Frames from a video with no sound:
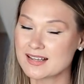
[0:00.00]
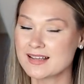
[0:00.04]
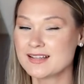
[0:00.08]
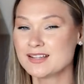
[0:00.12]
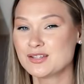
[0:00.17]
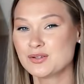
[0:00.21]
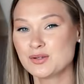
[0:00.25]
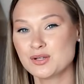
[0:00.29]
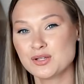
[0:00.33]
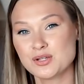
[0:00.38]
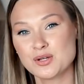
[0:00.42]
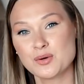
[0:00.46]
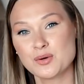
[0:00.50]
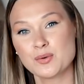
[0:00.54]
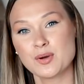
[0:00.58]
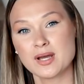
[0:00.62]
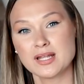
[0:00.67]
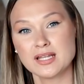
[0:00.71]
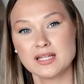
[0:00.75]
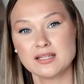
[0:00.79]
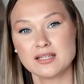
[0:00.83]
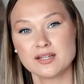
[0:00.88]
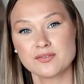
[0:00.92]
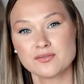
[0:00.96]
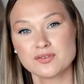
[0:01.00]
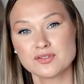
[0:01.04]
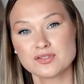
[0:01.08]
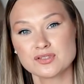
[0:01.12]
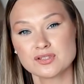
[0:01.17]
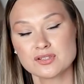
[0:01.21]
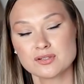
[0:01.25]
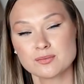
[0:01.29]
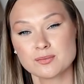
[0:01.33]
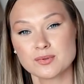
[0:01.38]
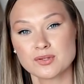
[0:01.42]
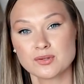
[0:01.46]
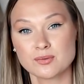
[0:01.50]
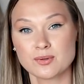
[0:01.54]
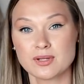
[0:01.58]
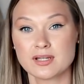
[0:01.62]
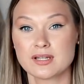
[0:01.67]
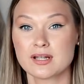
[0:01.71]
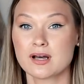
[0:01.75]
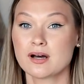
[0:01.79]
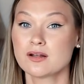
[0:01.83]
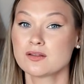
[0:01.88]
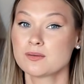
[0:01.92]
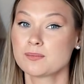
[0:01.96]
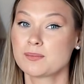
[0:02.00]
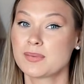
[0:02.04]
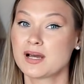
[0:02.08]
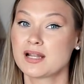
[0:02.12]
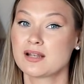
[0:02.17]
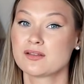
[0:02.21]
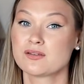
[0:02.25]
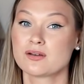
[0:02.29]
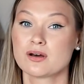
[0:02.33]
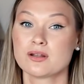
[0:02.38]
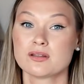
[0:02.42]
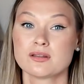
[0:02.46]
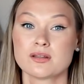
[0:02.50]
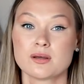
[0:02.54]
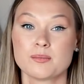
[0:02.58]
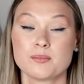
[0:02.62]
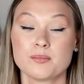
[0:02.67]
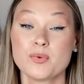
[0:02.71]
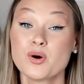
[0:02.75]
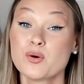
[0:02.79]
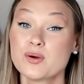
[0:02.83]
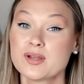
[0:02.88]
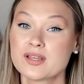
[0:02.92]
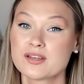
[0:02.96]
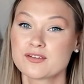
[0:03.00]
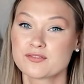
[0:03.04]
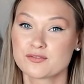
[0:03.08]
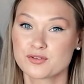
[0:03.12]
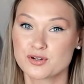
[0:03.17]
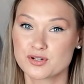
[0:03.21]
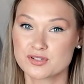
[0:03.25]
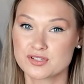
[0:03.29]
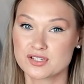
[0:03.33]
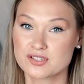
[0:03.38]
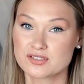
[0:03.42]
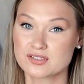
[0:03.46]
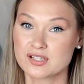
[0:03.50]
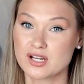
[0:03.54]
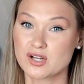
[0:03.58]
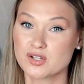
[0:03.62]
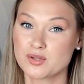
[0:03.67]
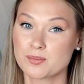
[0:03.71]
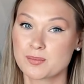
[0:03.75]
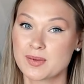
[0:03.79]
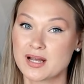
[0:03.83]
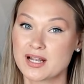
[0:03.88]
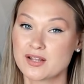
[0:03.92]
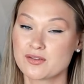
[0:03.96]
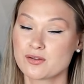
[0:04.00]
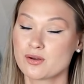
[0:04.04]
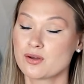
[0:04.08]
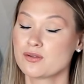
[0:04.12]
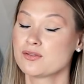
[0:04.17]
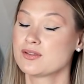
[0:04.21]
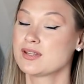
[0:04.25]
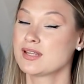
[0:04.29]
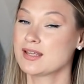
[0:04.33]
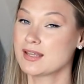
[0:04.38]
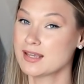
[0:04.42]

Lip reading: And do you know any differences between the autopilot on the Boeing versus autopilot on the